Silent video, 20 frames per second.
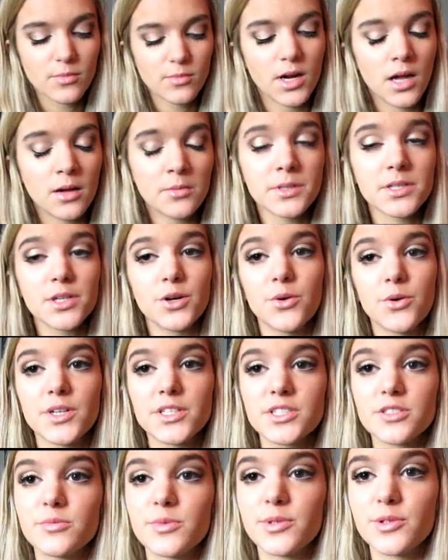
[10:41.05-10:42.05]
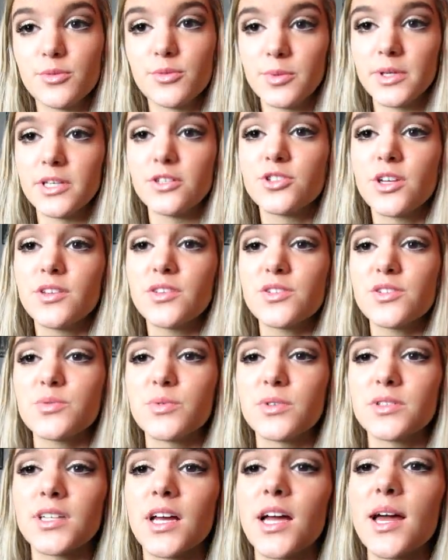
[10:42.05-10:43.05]
Probably going to Myrtle Beach. And
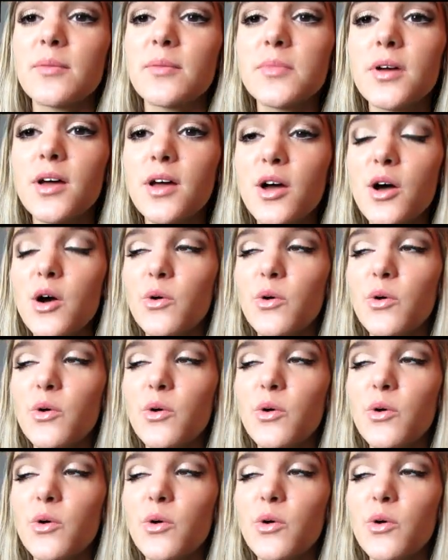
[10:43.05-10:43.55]
this one time